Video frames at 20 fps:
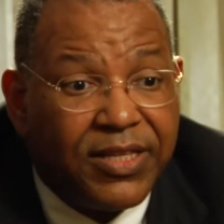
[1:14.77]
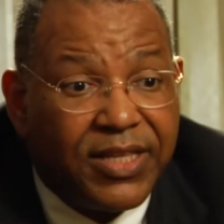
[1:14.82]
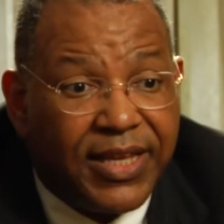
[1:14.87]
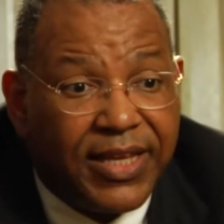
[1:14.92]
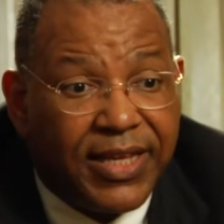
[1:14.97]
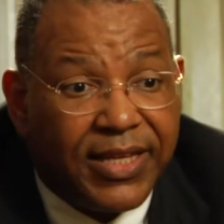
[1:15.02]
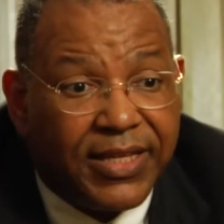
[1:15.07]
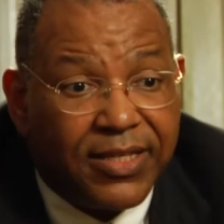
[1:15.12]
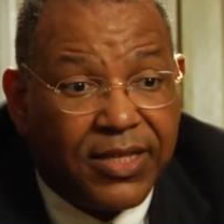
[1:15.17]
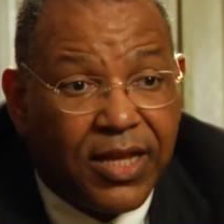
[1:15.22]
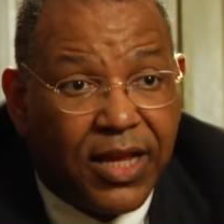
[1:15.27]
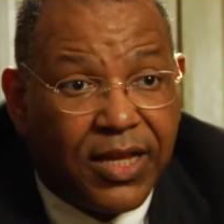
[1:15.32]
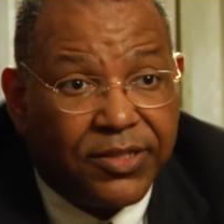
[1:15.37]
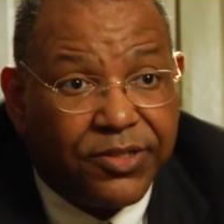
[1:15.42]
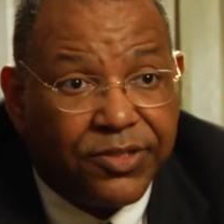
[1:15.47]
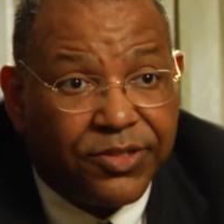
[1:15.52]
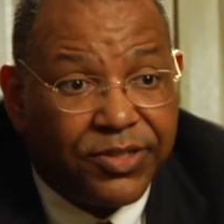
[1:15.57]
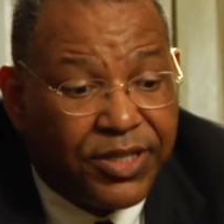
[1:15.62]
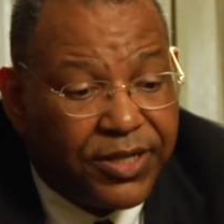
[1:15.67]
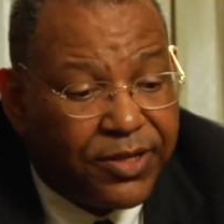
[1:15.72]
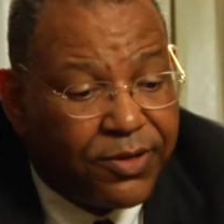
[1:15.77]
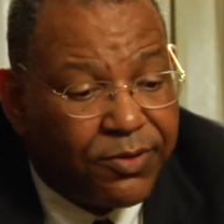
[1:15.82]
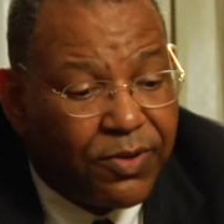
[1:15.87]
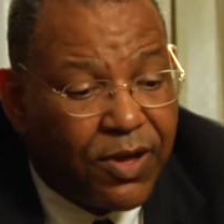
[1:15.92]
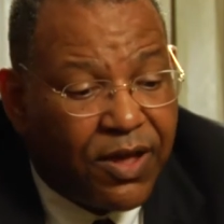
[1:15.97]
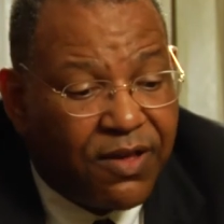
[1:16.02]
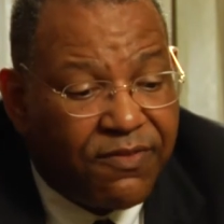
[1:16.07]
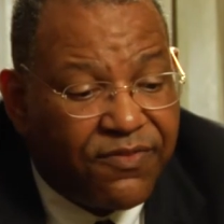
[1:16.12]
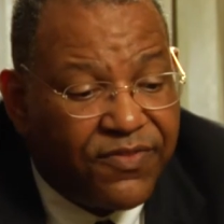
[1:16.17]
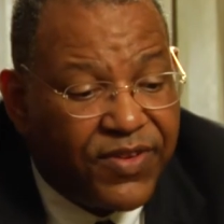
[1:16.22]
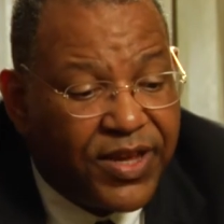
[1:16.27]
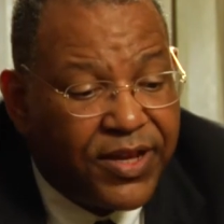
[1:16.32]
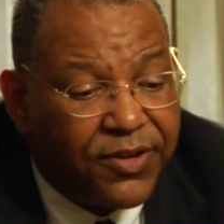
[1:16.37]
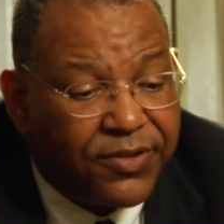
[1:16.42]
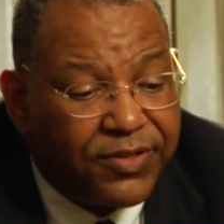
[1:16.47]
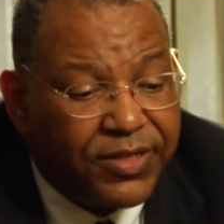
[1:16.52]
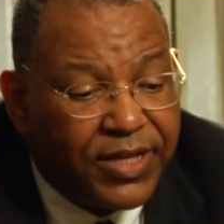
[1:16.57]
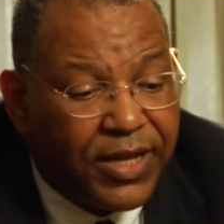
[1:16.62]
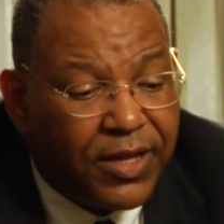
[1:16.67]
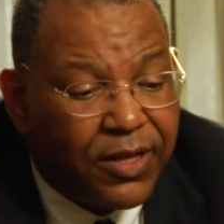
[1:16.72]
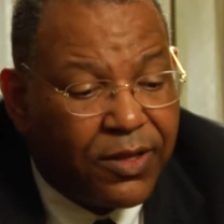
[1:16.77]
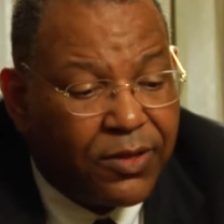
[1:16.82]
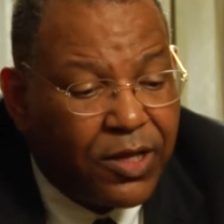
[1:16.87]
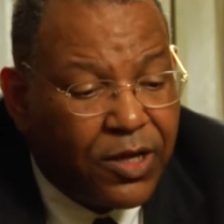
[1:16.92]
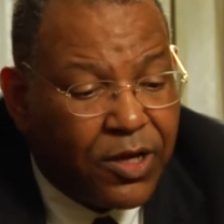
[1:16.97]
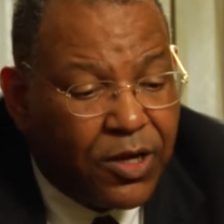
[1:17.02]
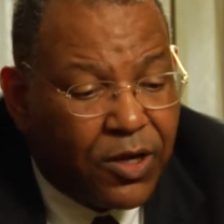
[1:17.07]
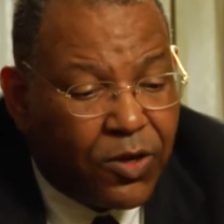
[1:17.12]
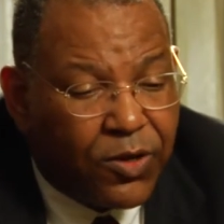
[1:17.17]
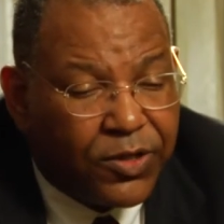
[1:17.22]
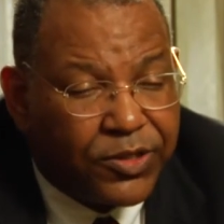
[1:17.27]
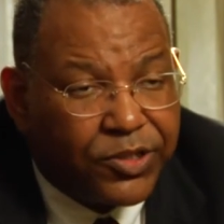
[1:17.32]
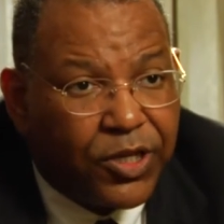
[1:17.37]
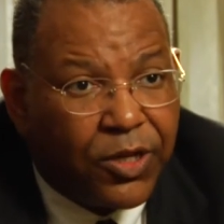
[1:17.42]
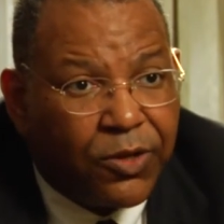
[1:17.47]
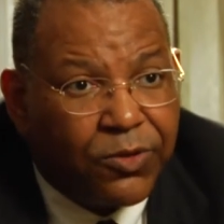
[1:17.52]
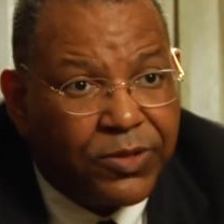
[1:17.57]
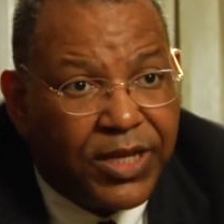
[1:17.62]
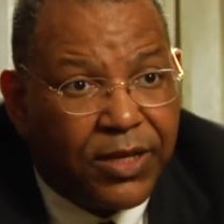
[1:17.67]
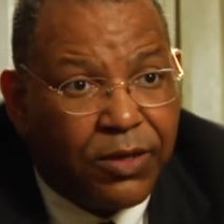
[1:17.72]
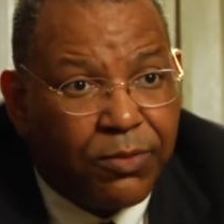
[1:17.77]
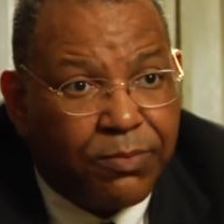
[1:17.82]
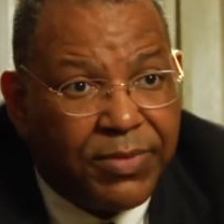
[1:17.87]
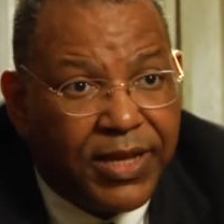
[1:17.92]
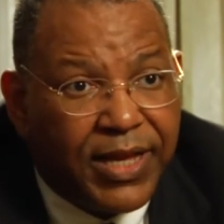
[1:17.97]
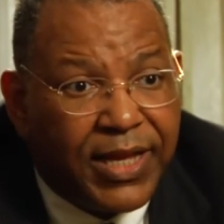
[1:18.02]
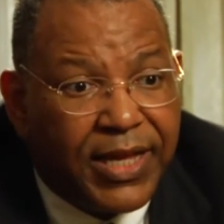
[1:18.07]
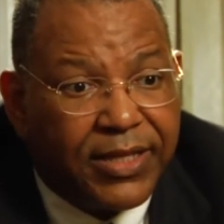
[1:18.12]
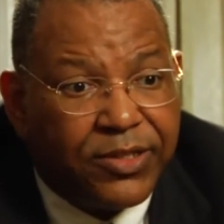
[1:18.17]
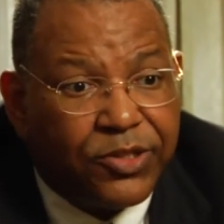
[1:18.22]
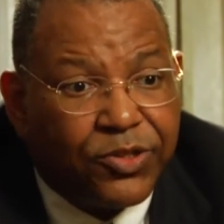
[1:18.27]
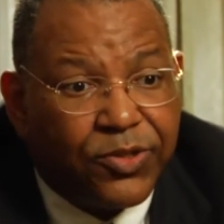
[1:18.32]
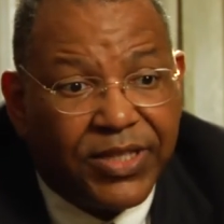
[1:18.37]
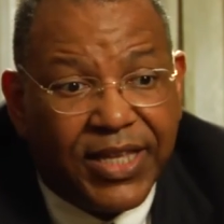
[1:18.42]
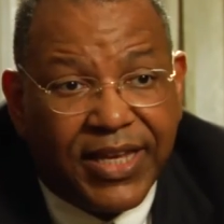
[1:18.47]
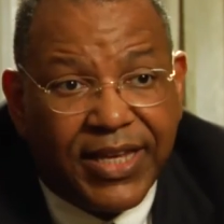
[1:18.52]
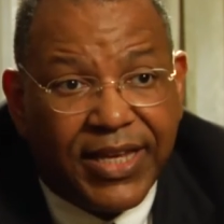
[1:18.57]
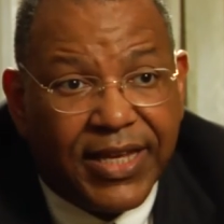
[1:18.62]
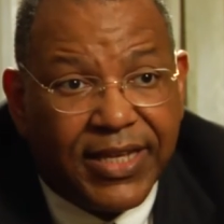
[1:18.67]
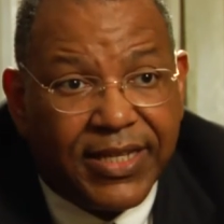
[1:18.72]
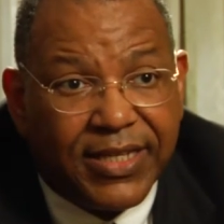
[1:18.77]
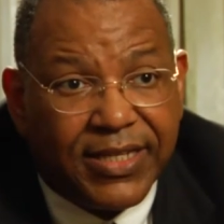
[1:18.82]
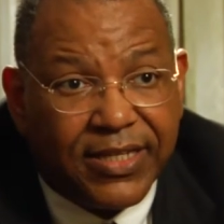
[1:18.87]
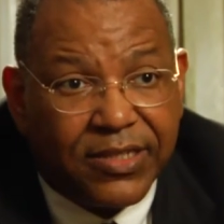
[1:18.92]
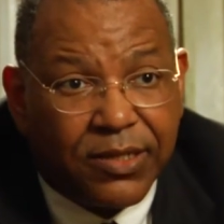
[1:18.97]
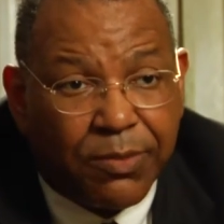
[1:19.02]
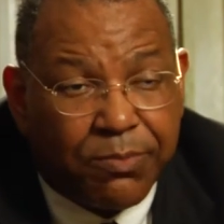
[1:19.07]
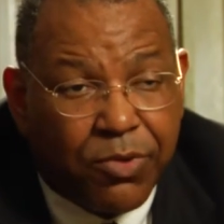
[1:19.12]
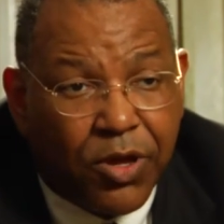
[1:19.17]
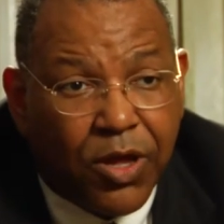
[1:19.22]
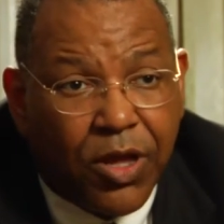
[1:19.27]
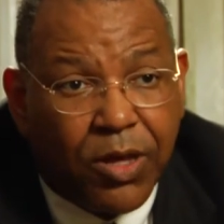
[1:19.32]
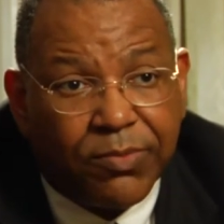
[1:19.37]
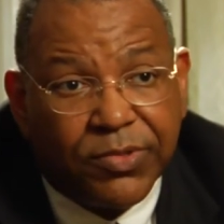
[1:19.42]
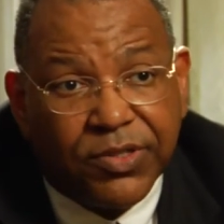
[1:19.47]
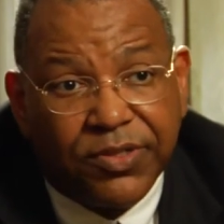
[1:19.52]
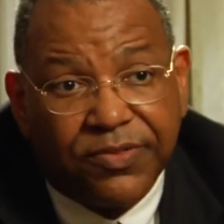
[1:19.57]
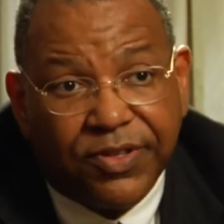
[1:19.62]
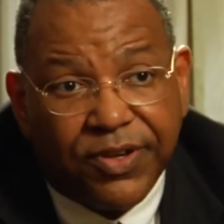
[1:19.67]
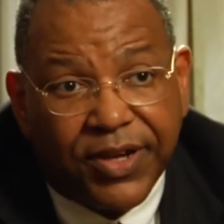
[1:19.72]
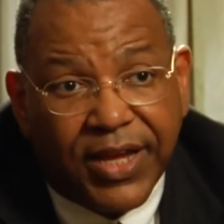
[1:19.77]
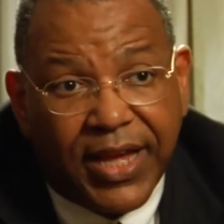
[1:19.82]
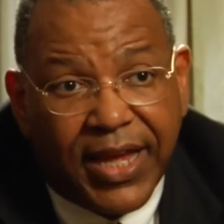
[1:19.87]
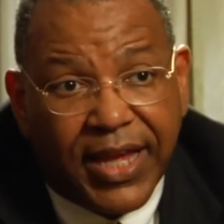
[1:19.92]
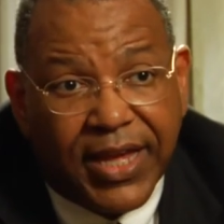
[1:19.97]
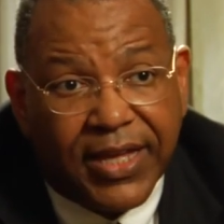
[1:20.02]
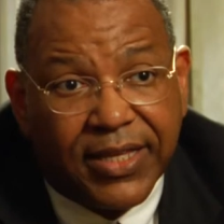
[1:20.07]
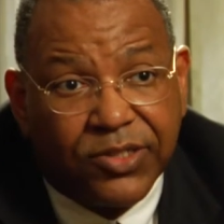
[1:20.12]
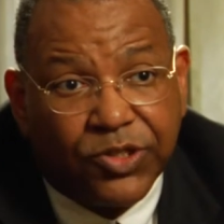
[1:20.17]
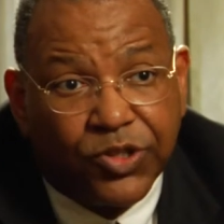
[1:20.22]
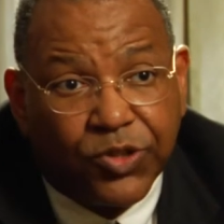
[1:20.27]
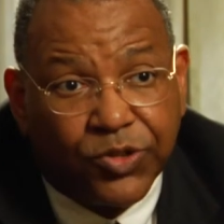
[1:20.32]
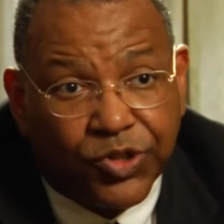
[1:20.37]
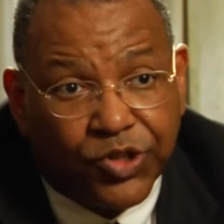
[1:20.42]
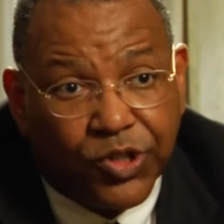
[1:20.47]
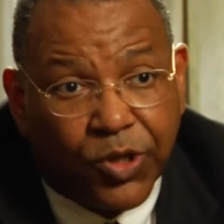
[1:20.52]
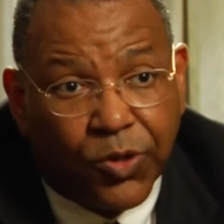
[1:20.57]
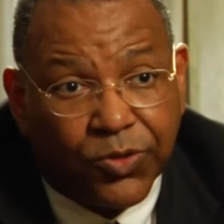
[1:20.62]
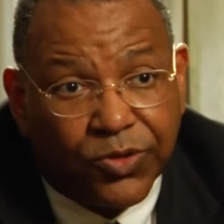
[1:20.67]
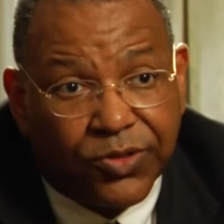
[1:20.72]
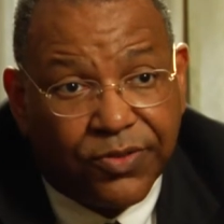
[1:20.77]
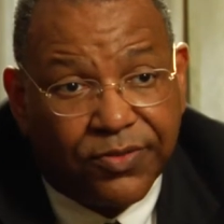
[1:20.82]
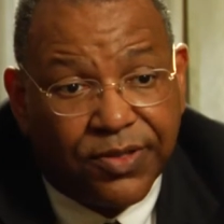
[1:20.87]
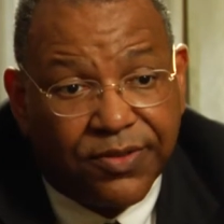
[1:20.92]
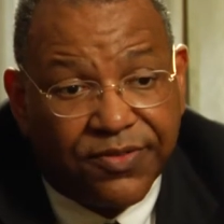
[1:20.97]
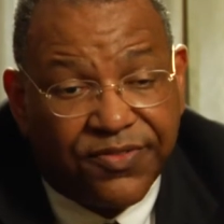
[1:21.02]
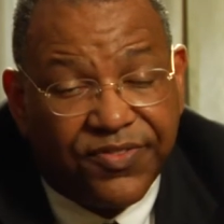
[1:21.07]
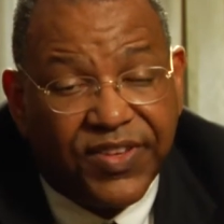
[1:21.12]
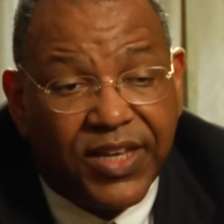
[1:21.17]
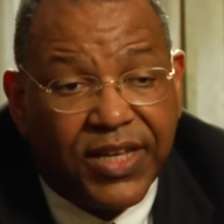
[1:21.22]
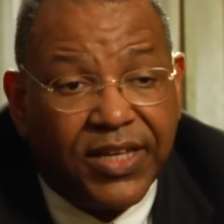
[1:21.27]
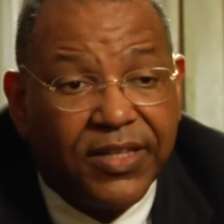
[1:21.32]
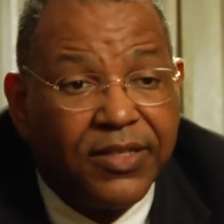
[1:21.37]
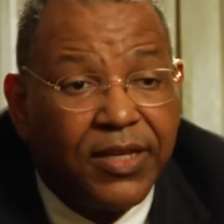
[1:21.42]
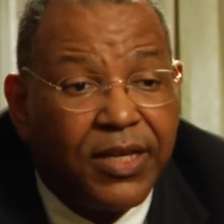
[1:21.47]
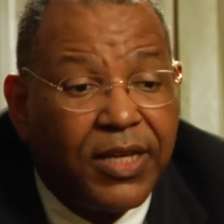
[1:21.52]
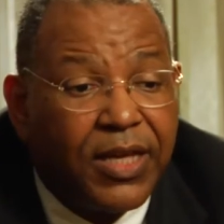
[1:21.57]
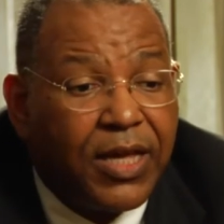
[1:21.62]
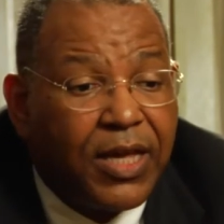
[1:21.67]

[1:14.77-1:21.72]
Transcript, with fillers: They get it under their uh, fingernail or toenail beds, or they get it in the palms of their hands or soles of their feet.